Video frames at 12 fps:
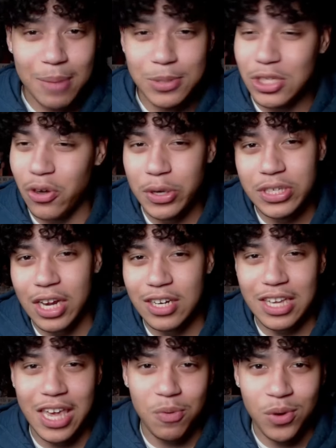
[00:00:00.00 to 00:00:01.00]
I'm so excited
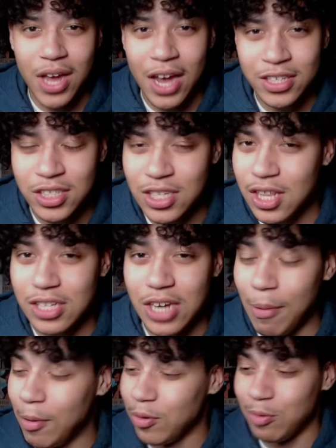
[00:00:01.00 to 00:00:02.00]
to keep reacting to this.
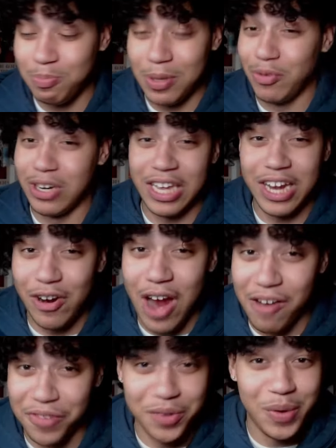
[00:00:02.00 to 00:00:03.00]
I'm gonna be here
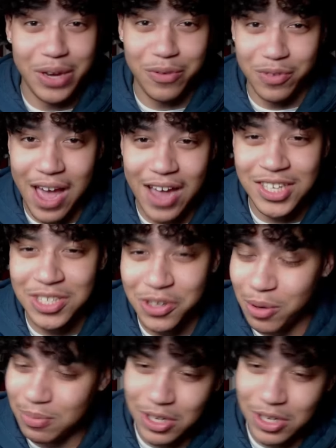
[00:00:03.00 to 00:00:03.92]
every week reacting to them.